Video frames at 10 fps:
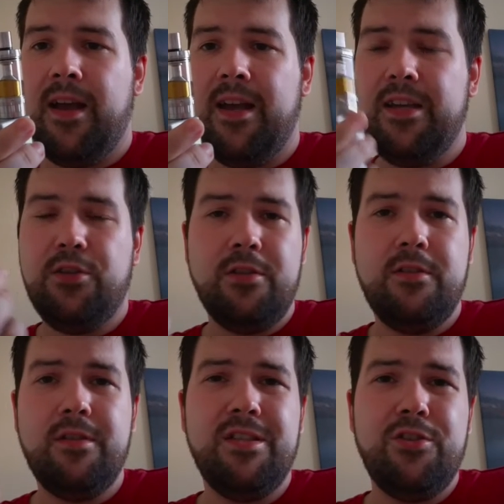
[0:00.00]
It just
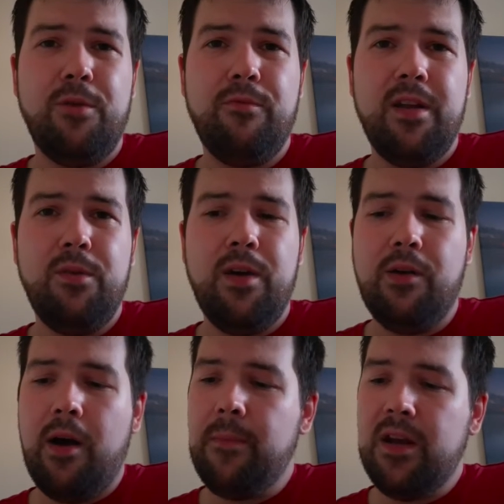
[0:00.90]
does its job really well.
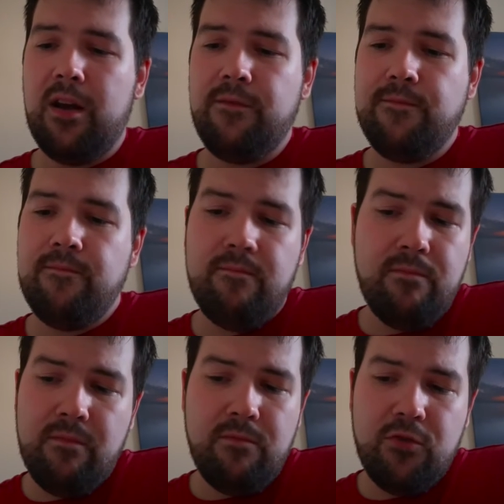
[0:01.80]
I mean, I've
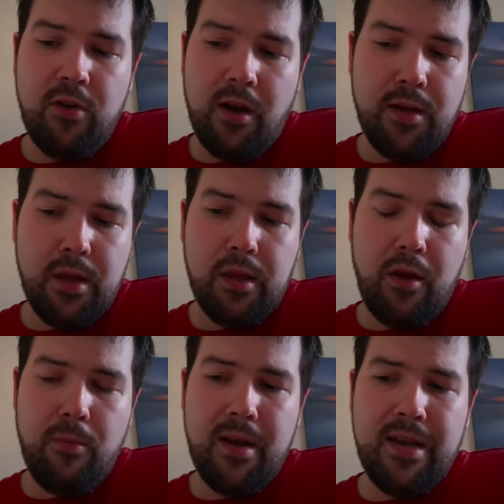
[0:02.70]
tried
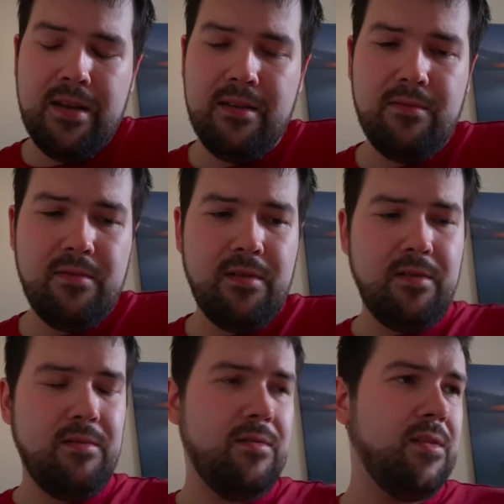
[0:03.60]
so many
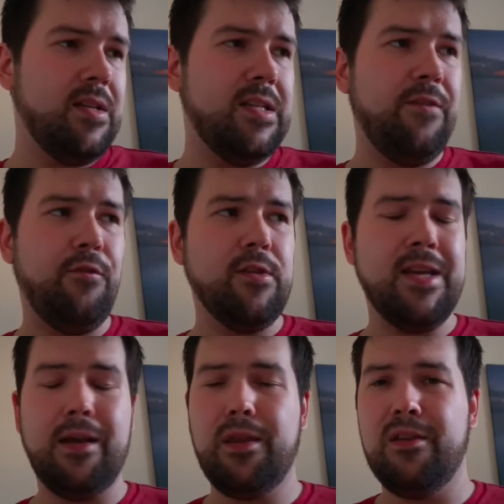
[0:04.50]
different
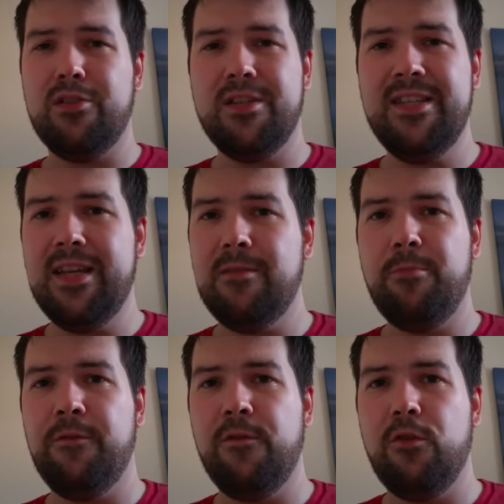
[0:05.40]
tanks that just didn't
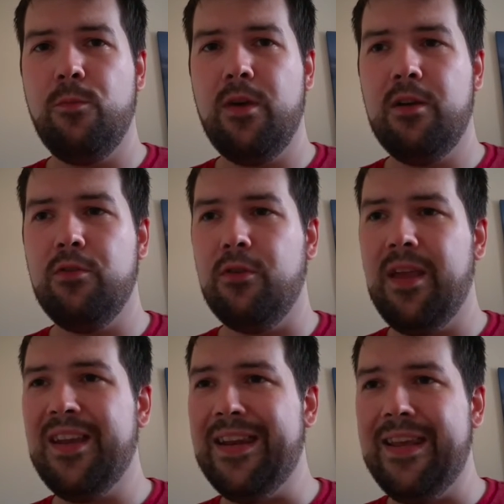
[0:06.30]
perform well, or
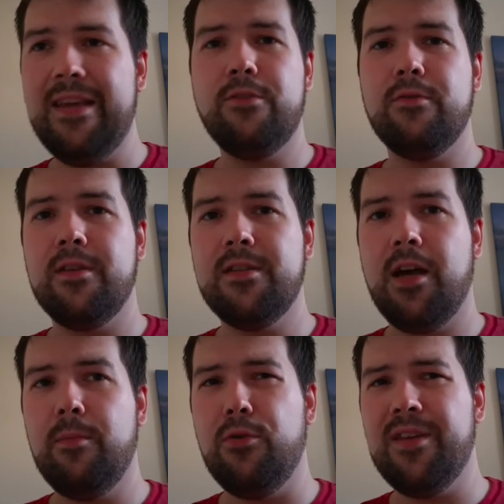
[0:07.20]
they leaked all the
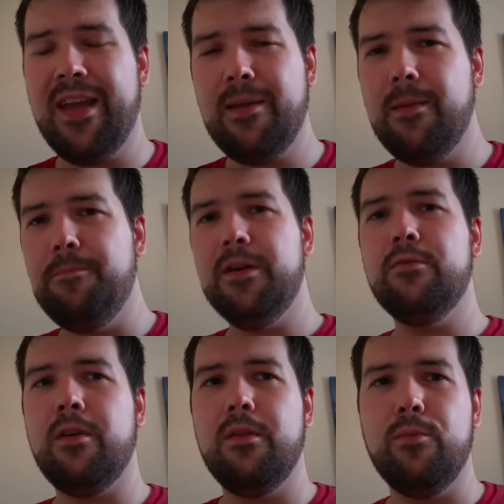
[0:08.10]
time, or getting the
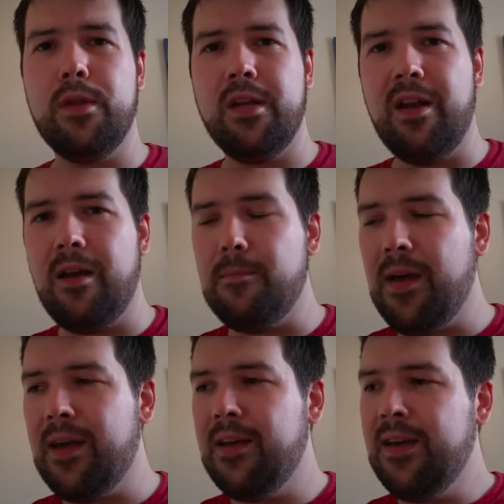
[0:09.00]
build on them was a
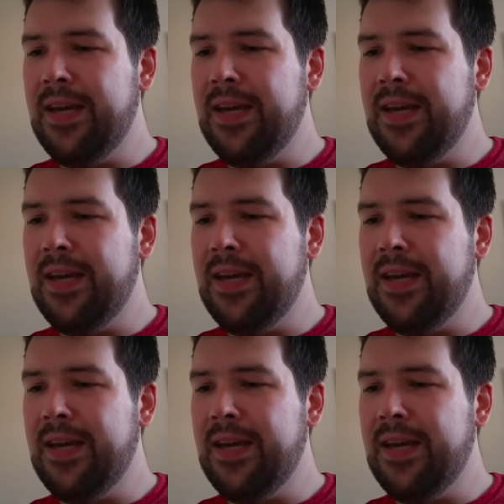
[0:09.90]
nightmare.